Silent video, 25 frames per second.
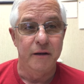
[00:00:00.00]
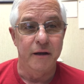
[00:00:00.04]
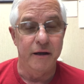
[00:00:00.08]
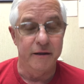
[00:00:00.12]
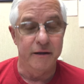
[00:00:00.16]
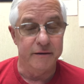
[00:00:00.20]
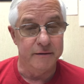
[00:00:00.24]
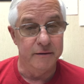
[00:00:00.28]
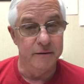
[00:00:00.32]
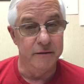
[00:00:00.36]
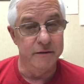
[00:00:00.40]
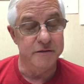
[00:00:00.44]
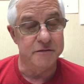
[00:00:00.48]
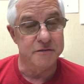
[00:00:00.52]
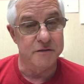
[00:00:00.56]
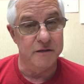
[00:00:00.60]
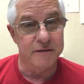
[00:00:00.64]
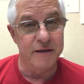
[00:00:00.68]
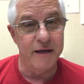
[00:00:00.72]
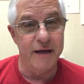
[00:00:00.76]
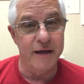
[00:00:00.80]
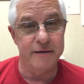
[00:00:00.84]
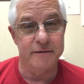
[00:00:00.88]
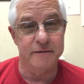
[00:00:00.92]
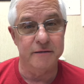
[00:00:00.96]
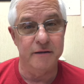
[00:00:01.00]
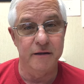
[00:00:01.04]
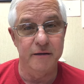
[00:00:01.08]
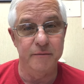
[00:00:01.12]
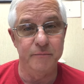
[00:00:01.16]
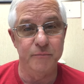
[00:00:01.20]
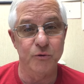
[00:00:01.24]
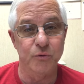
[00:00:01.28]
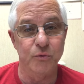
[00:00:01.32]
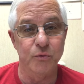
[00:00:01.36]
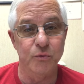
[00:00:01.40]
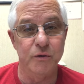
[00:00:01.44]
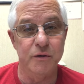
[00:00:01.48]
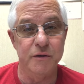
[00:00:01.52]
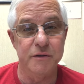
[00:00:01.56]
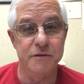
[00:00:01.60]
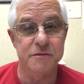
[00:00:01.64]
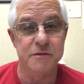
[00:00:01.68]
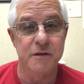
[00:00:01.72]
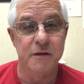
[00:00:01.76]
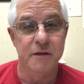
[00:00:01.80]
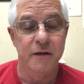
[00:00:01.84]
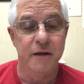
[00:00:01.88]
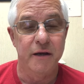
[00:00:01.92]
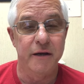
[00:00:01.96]
At least at that time there was.
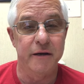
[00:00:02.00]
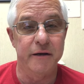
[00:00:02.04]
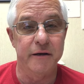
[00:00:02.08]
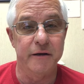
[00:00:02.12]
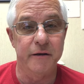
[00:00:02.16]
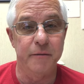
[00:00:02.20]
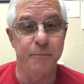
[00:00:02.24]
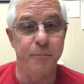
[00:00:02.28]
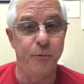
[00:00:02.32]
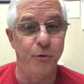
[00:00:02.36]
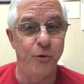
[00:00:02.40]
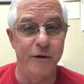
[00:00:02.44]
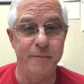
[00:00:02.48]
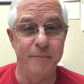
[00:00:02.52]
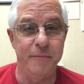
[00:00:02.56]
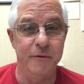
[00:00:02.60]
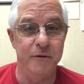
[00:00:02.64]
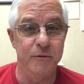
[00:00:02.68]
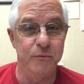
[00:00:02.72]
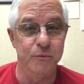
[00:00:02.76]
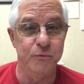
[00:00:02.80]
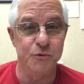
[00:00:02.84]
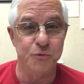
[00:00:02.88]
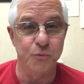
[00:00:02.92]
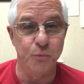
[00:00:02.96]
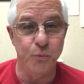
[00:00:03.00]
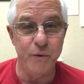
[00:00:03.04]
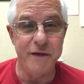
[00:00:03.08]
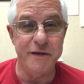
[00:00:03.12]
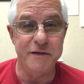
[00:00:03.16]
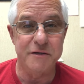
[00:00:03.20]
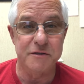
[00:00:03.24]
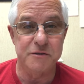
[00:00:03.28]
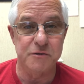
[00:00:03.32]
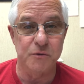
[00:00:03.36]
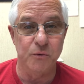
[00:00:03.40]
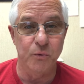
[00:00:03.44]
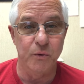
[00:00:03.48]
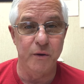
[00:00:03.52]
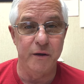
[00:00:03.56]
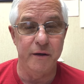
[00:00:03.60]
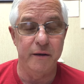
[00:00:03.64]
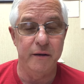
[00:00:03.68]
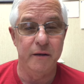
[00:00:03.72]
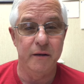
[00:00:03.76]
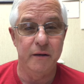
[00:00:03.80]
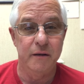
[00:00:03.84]
And an appointment was weeks away.